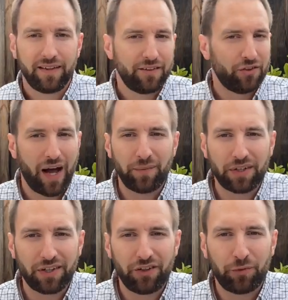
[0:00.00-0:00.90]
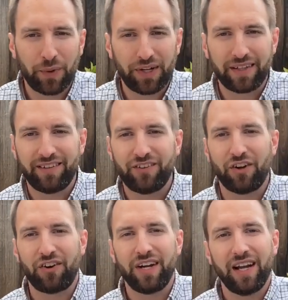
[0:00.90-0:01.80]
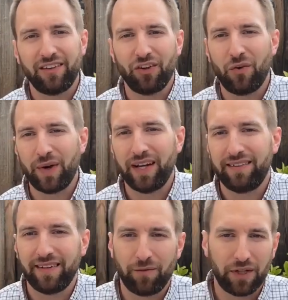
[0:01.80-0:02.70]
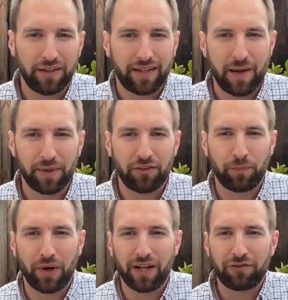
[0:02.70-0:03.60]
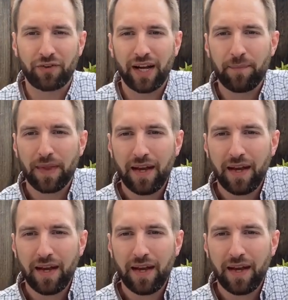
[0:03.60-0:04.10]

So I'm not going to spoil this story, as always. I want to keep it spoiler-free.